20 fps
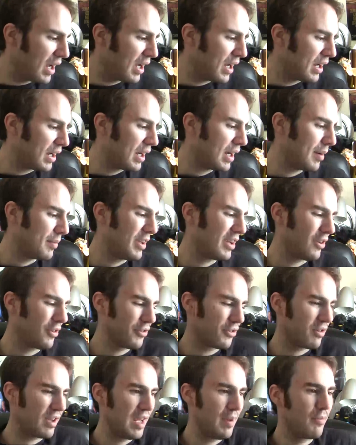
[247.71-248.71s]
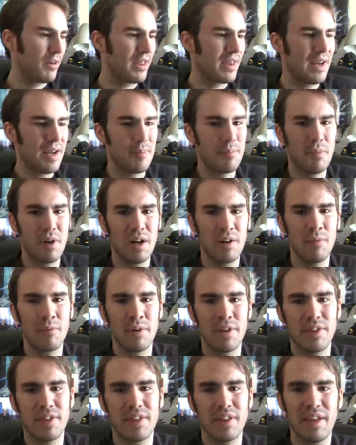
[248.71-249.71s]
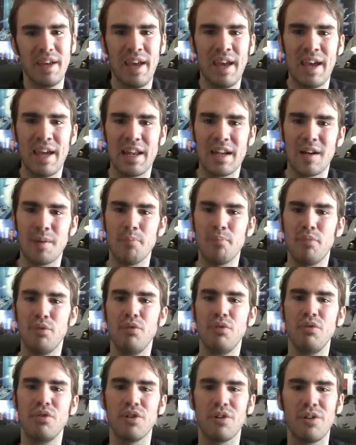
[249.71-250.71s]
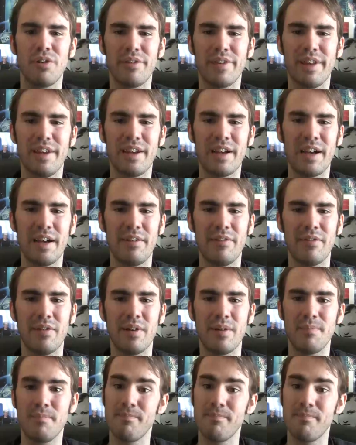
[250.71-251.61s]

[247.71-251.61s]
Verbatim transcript: It also came with a boodle that I've